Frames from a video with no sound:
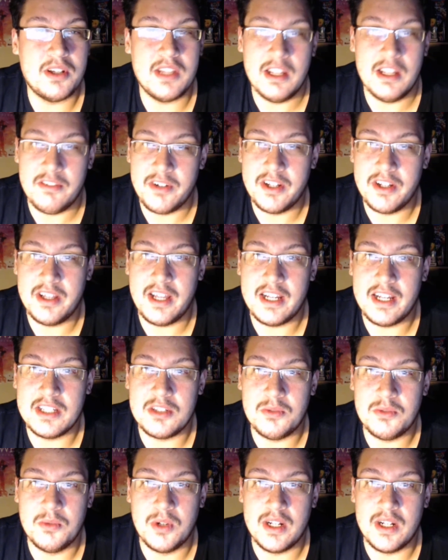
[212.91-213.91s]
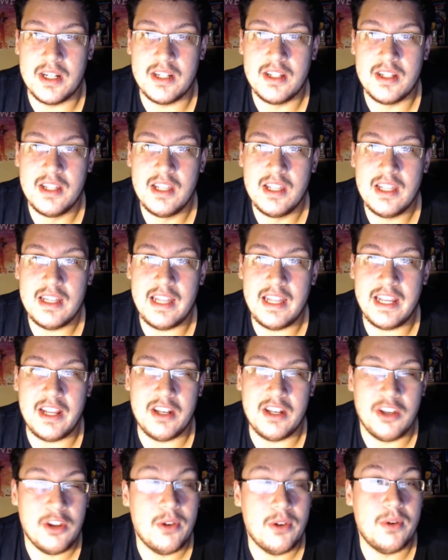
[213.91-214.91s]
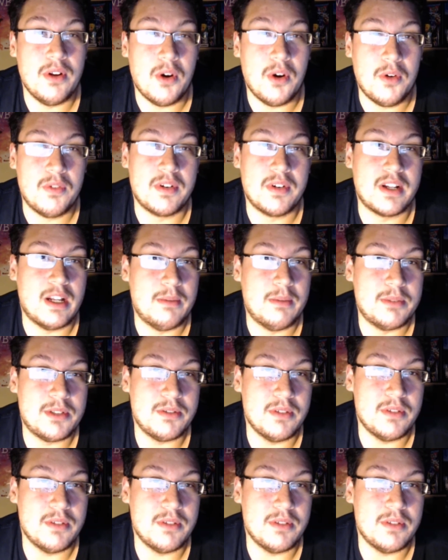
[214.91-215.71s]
They realized what they can do to overcome,